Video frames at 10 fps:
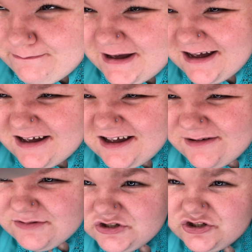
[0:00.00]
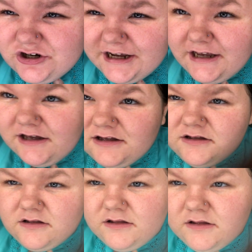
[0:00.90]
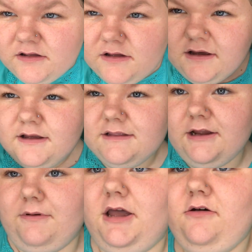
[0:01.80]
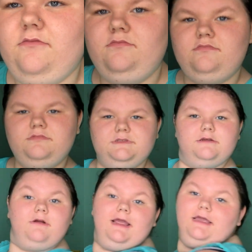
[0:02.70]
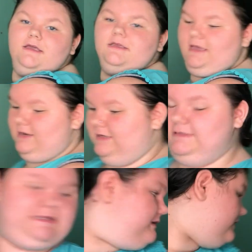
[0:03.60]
back up straight. There we go. Is that right? Yeah, it is.